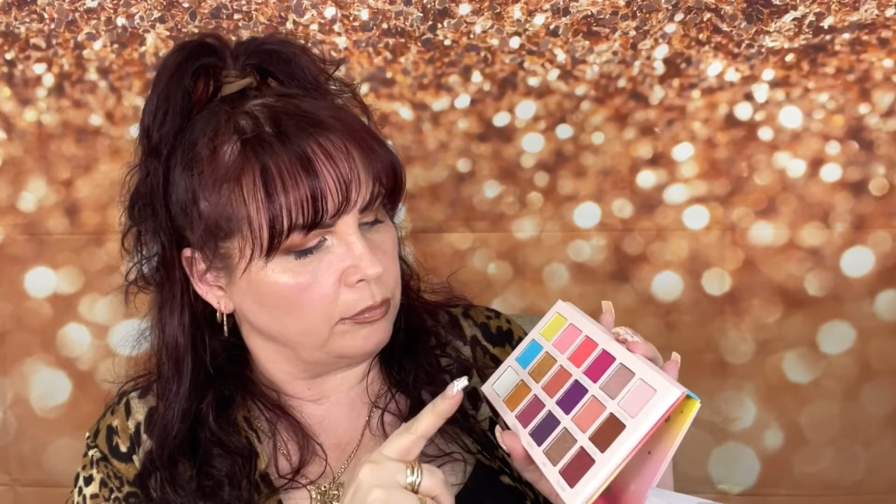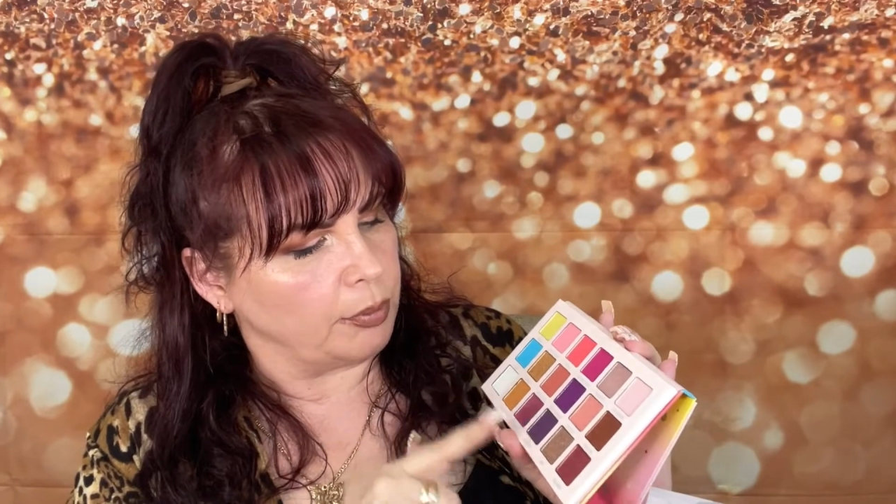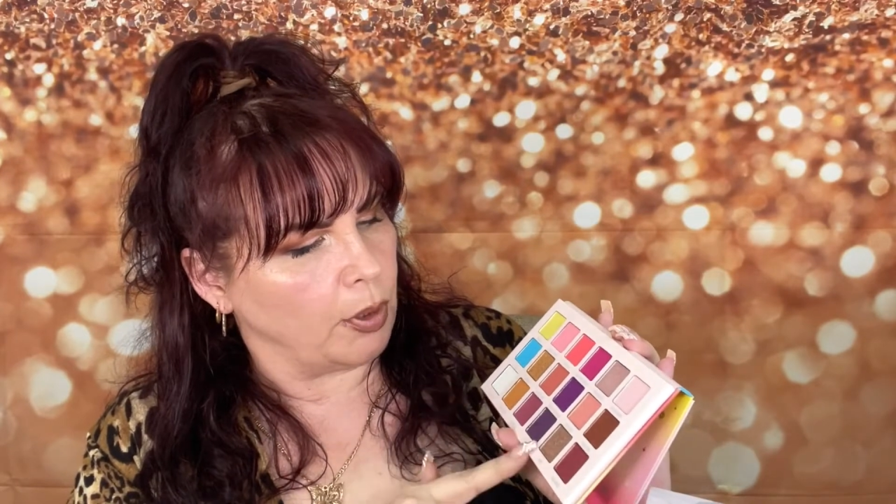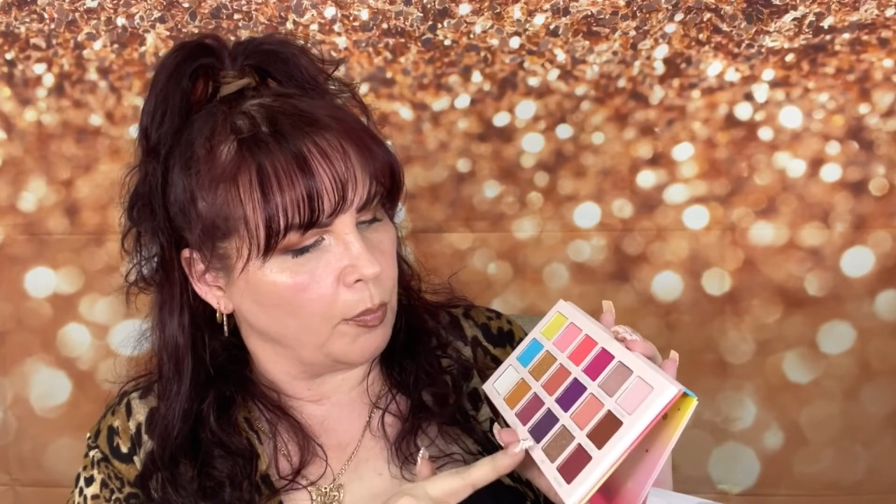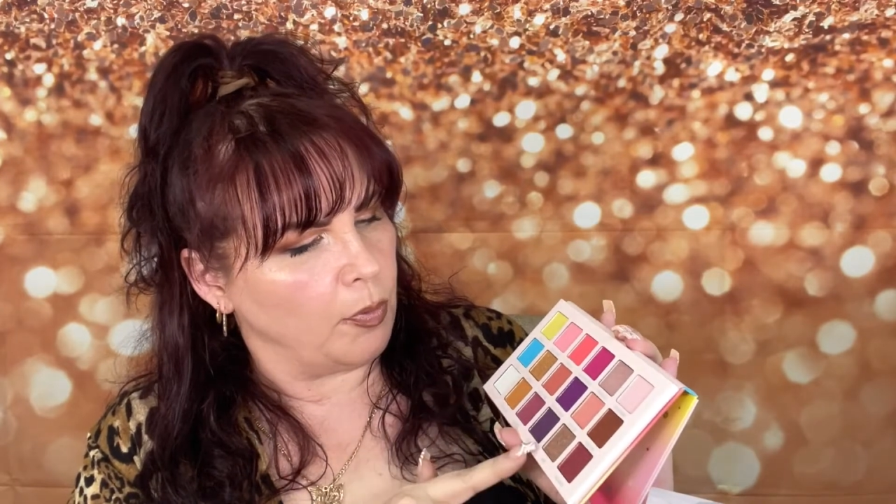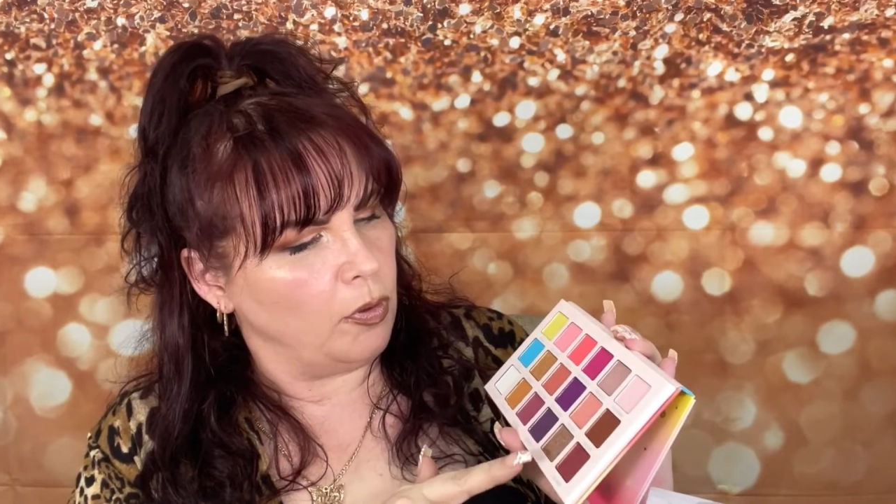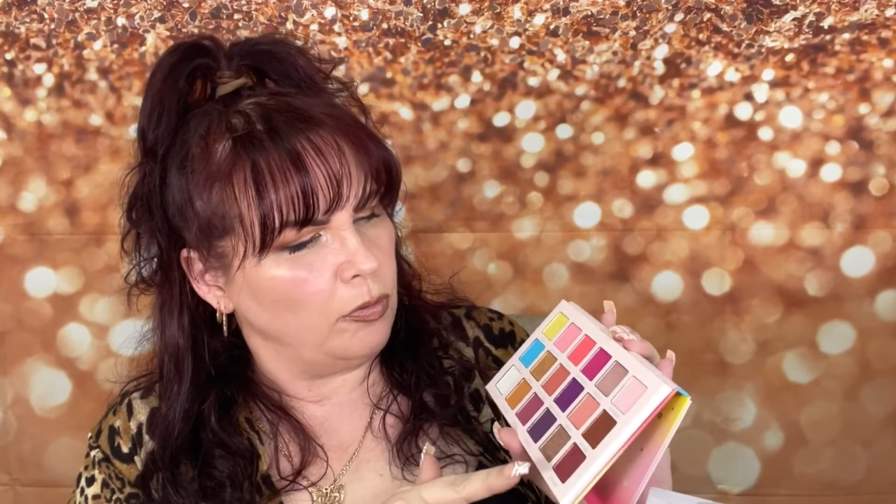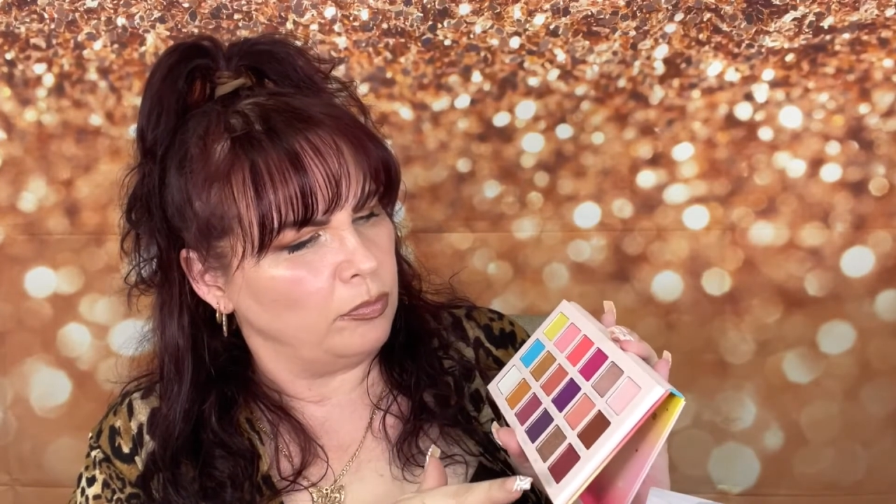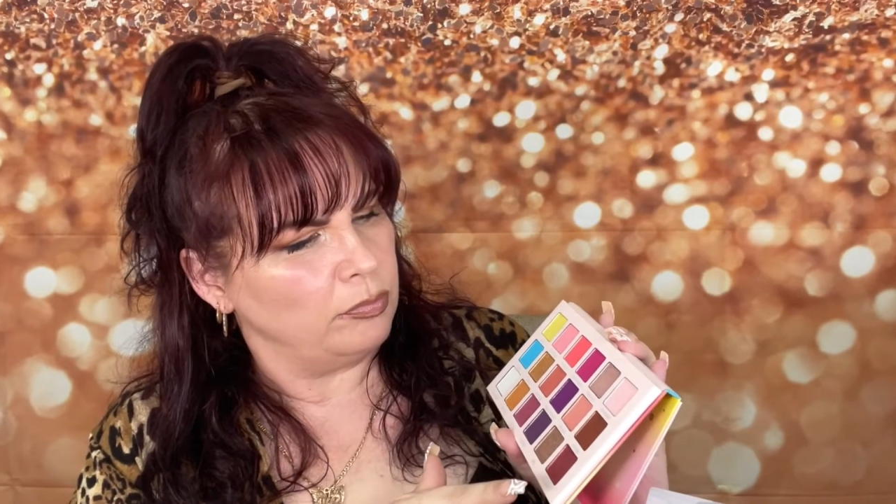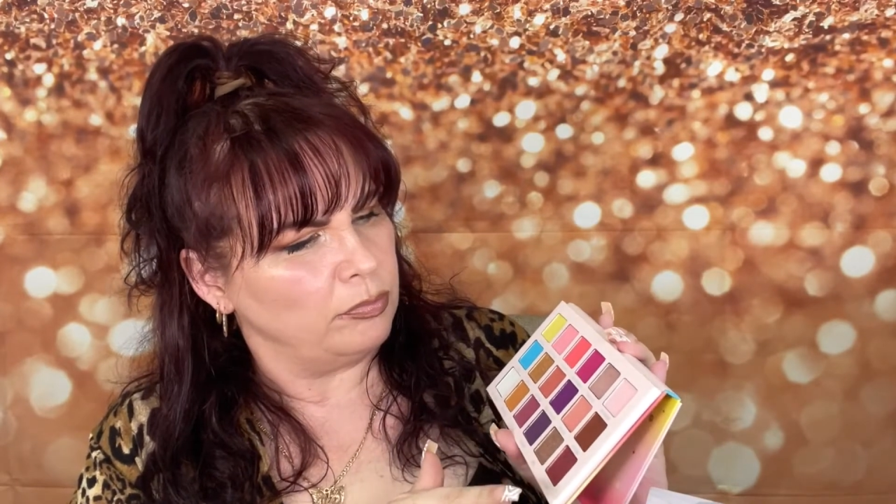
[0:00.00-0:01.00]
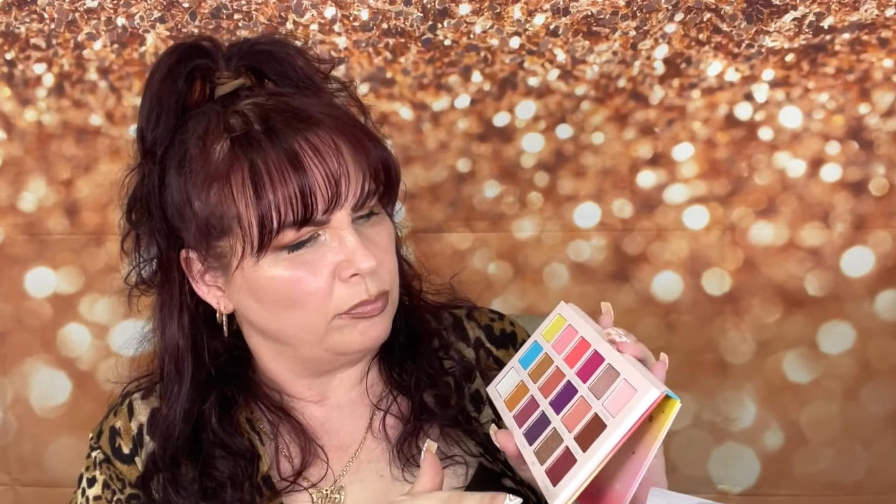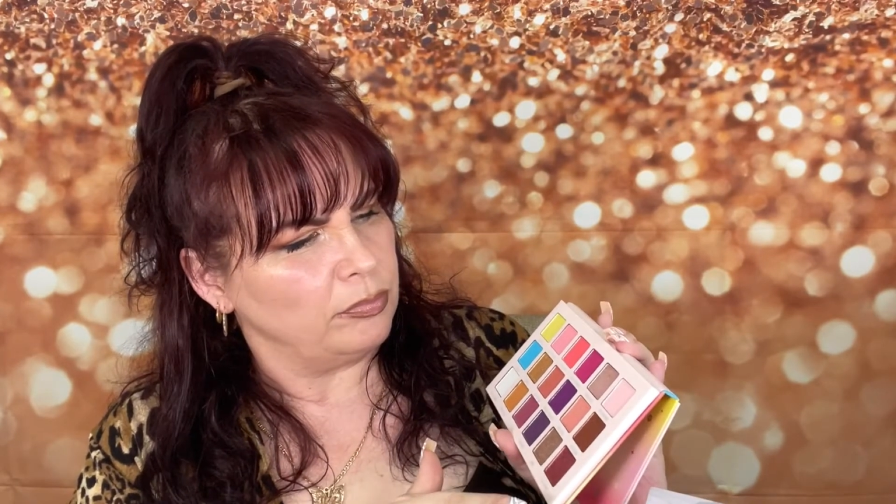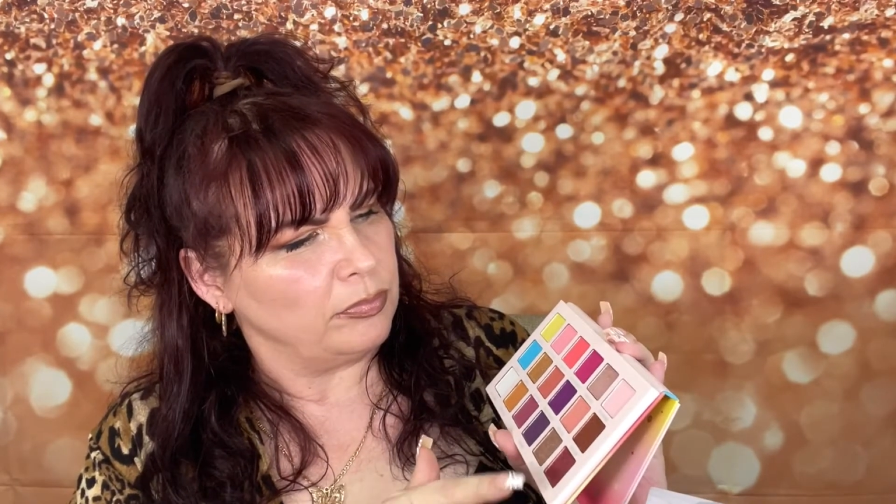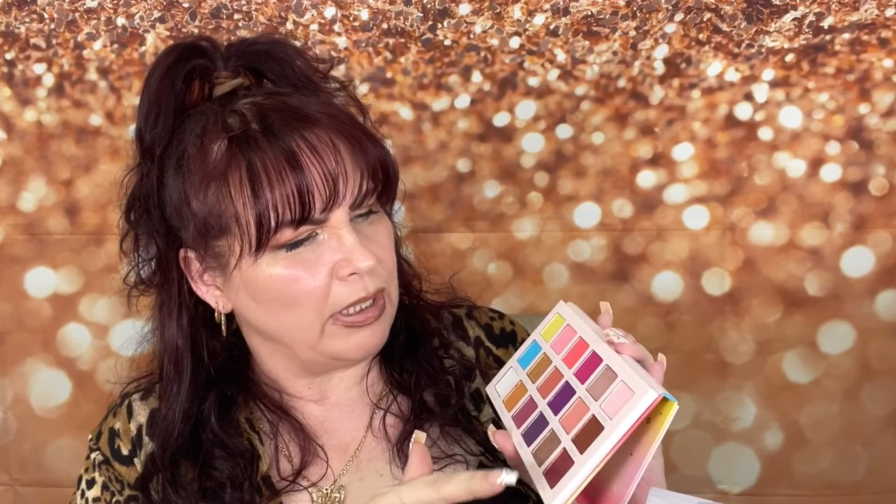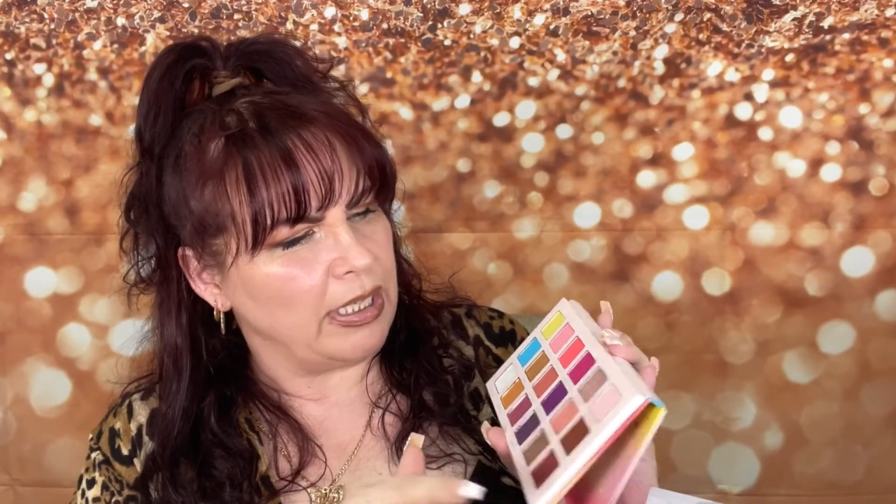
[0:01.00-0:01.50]
purple,
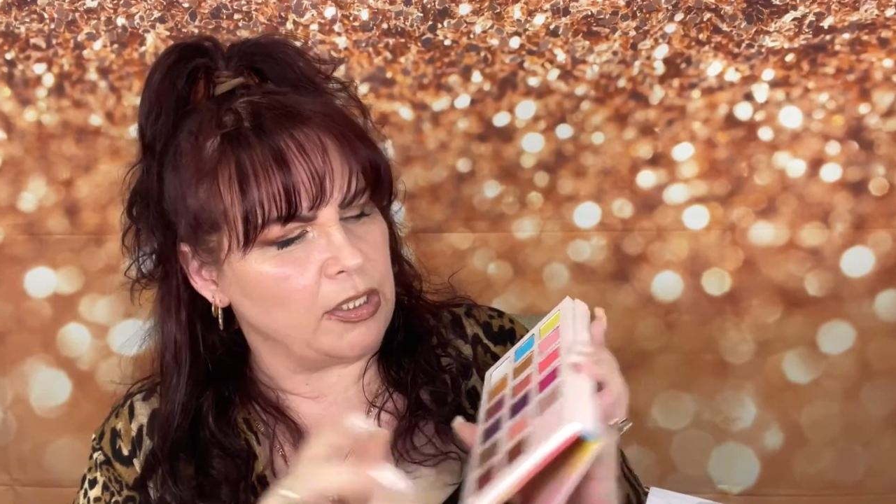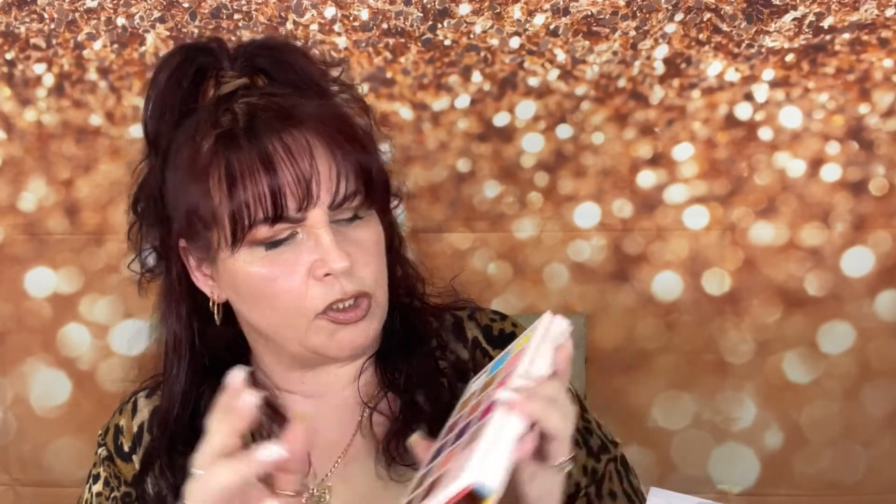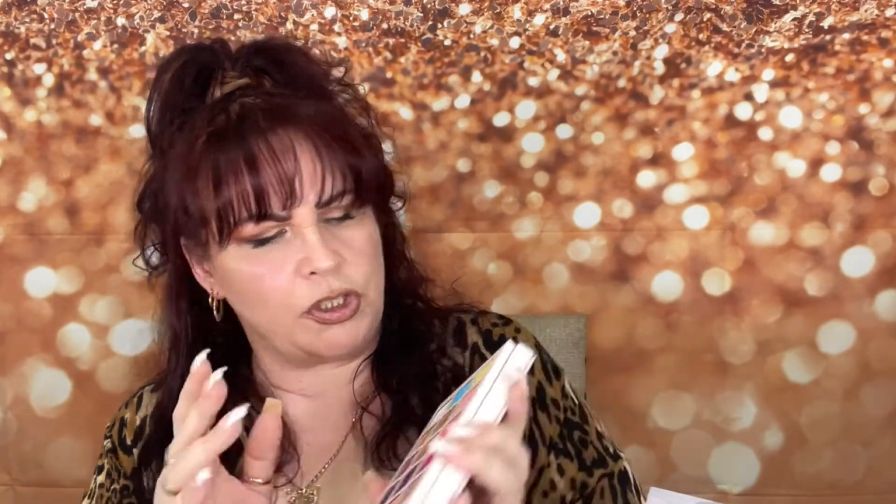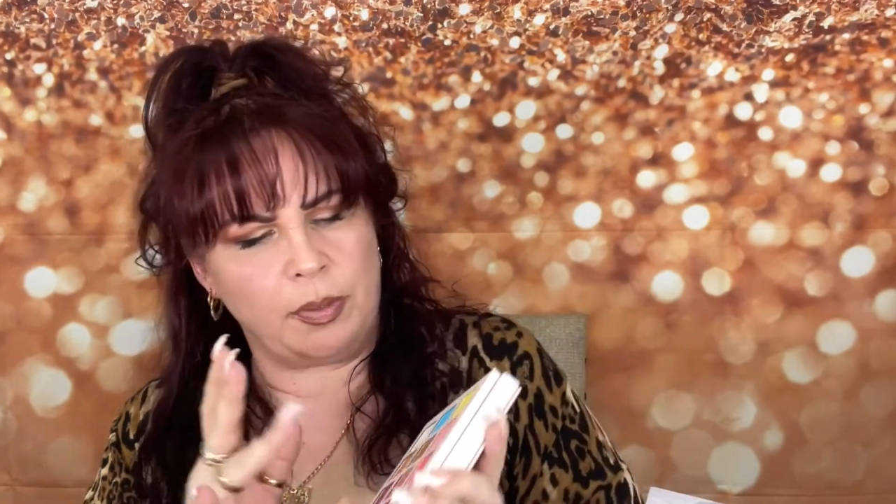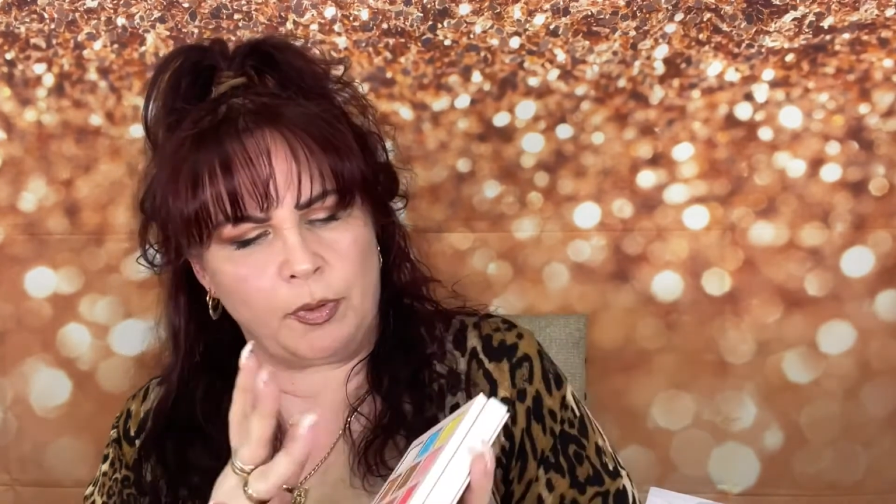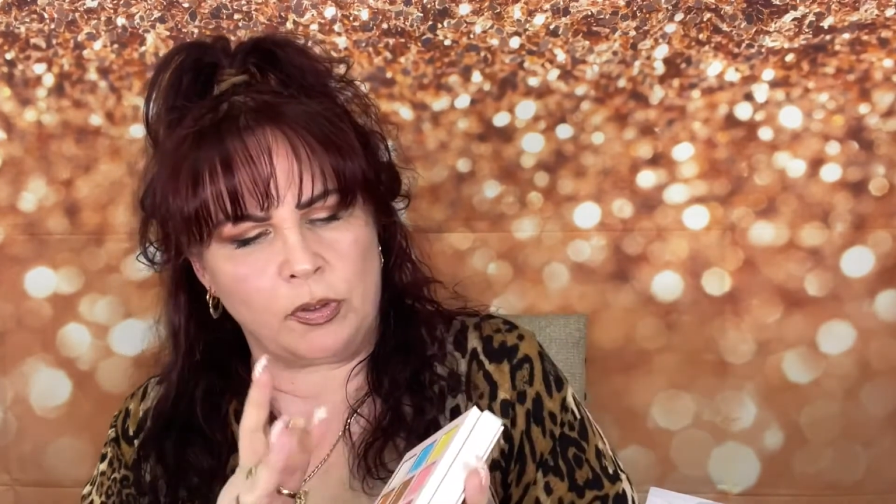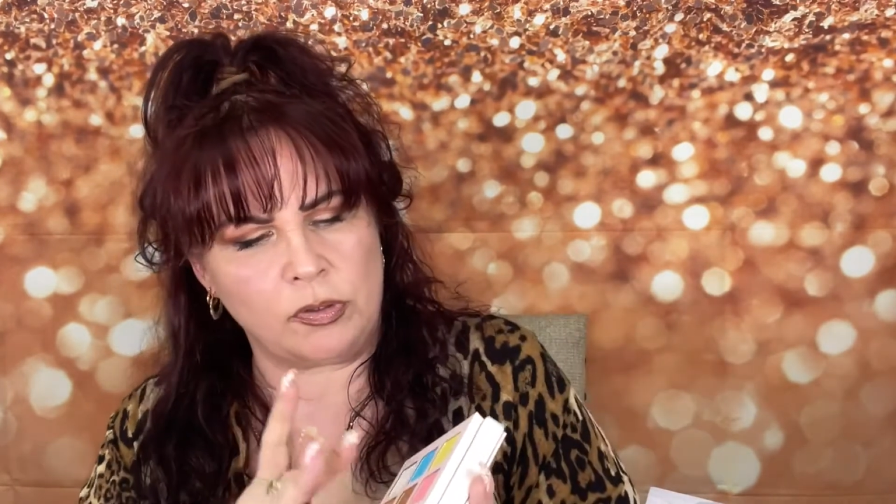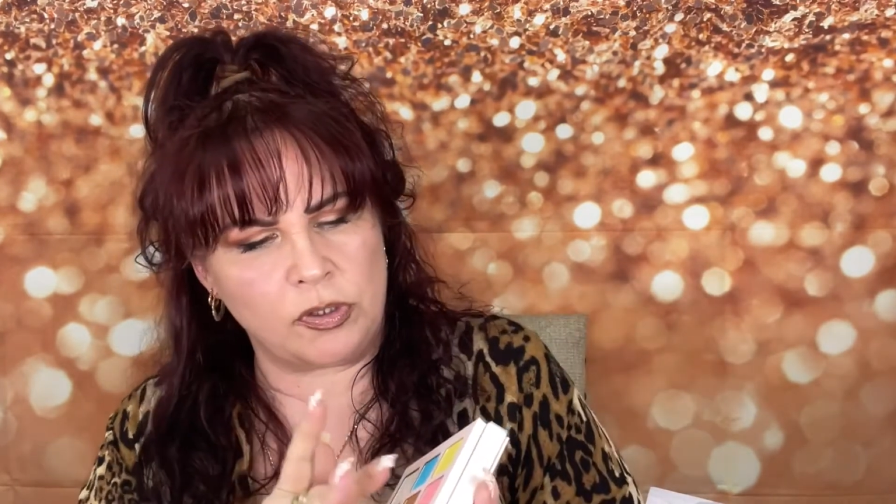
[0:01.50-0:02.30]
and a shimmer.